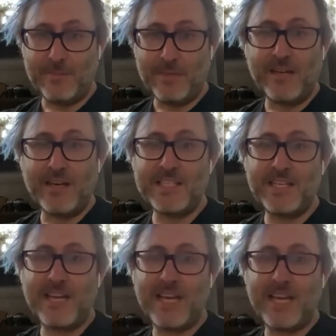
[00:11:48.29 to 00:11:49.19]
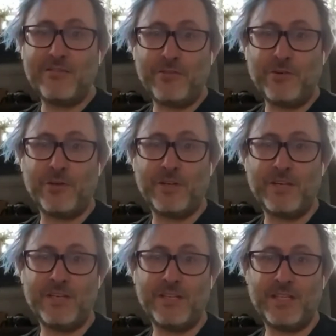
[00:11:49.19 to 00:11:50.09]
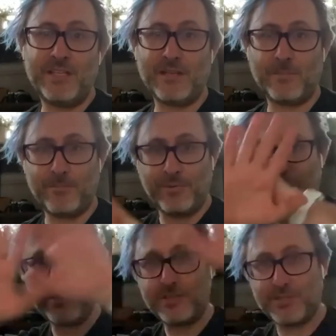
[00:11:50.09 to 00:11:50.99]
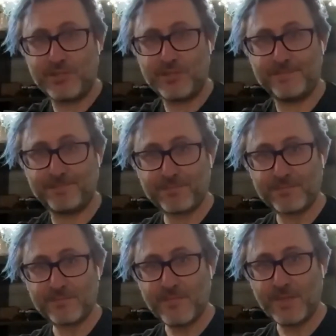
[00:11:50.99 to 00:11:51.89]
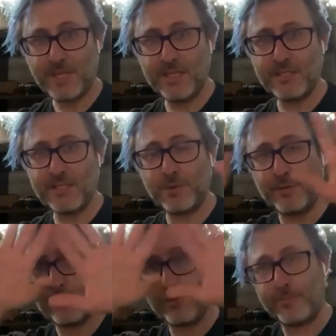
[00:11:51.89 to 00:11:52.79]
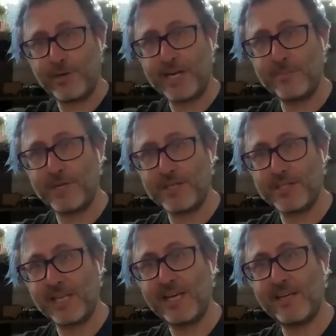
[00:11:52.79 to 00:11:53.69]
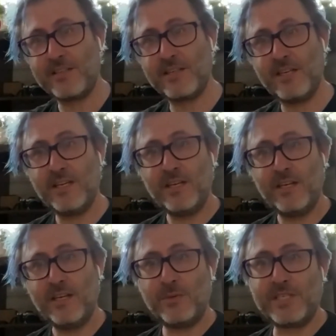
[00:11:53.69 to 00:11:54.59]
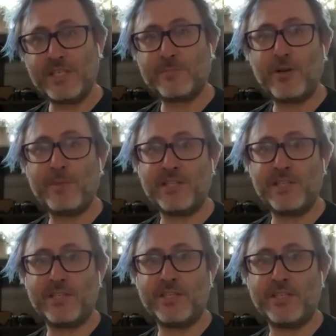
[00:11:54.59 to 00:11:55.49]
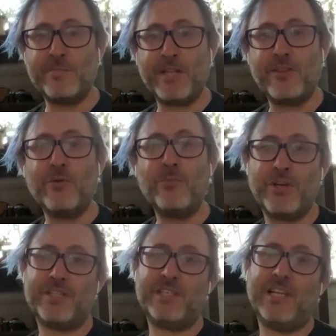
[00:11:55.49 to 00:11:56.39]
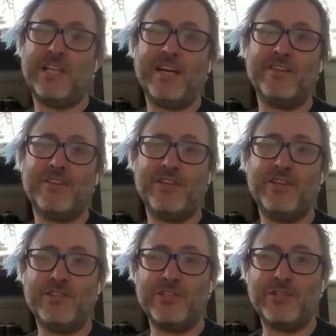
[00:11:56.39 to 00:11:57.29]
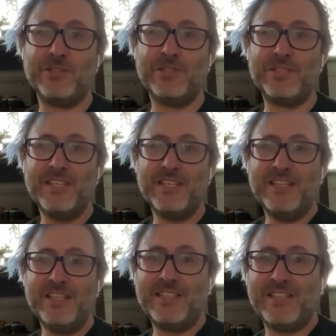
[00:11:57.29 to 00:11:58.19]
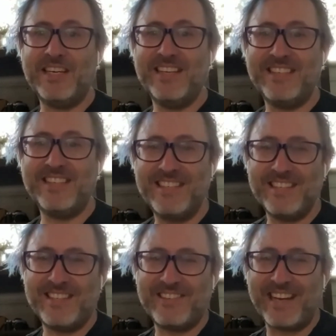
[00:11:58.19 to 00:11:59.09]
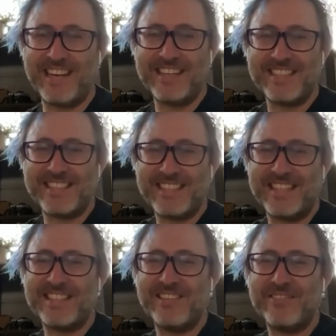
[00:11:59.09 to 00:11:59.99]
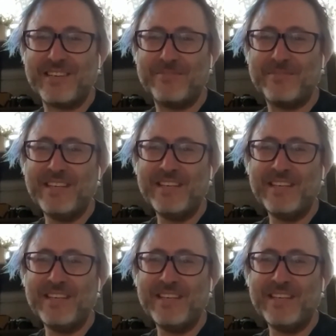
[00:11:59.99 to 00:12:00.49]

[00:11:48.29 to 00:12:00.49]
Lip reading: In 1984, this approach, this what we call the Brady Bunch layout, was experimentally shown to be the worst layout that you could choose to create a sense of